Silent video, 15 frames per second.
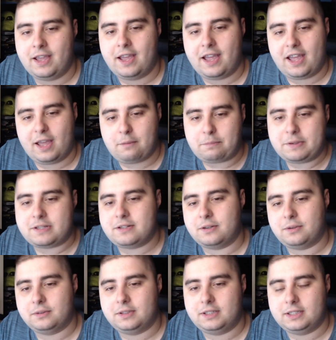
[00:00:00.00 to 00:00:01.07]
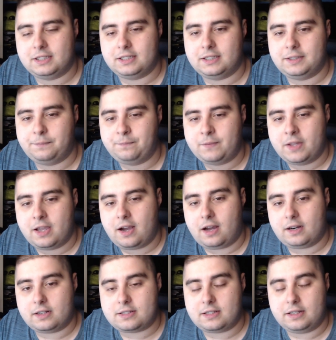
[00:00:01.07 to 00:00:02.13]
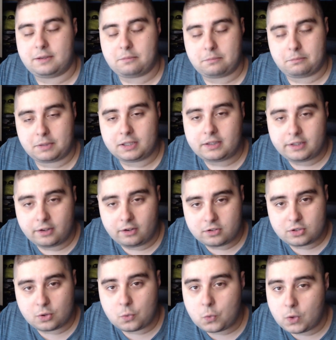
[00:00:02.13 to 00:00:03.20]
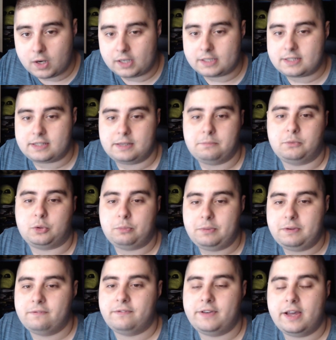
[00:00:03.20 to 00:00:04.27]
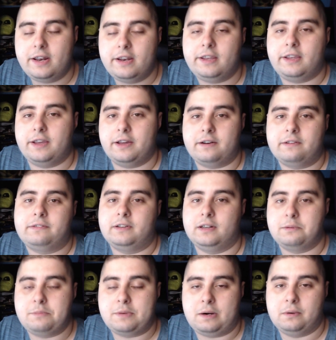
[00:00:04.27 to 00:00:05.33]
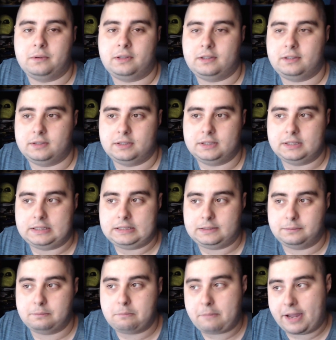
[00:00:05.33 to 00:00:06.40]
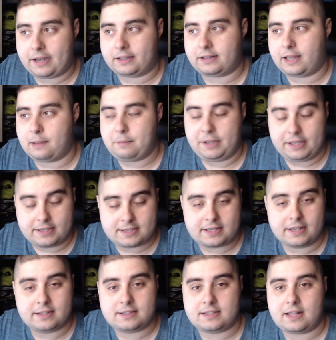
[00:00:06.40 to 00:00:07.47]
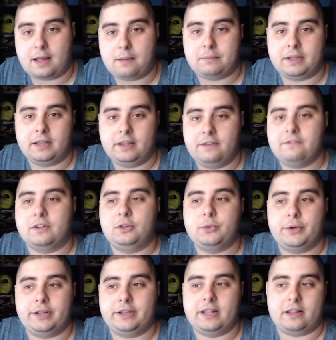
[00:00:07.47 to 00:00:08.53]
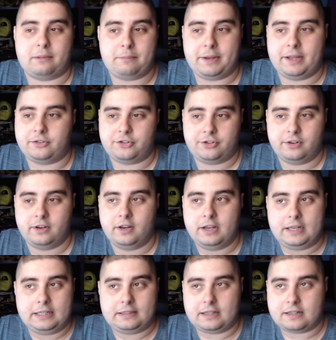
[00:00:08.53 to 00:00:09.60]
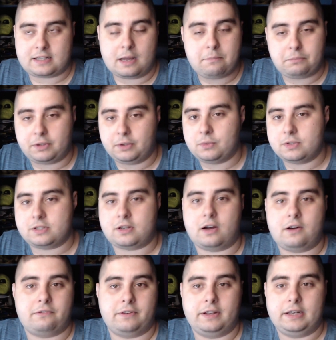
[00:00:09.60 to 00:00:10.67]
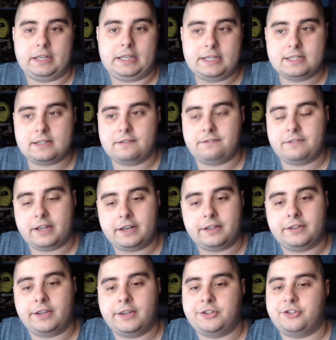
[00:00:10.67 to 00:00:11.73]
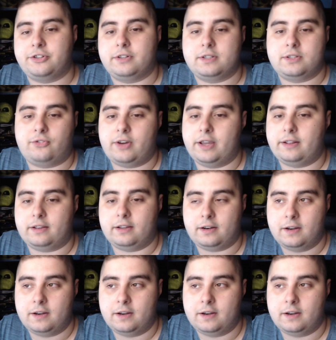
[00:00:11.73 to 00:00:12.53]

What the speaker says: episode, honestly. But he also warns him to be very careful about Mac time. He sensed something even during that match. Something was off, and he's a very dangerous fighter.